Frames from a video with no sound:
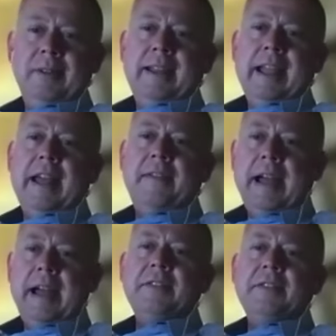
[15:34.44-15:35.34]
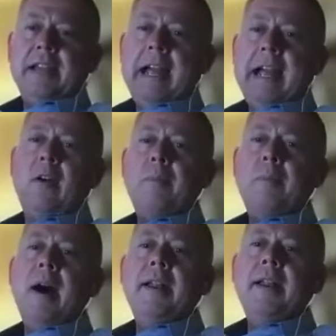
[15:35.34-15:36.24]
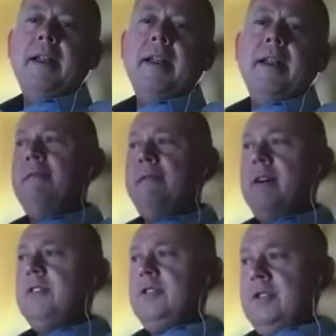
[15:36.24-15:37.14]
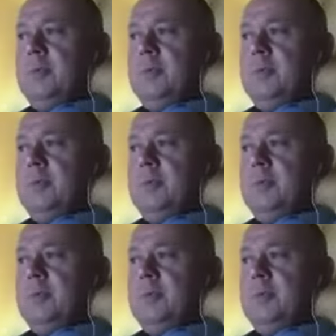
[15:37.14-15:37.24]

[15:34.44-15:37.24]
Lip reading: And that's how our body functions,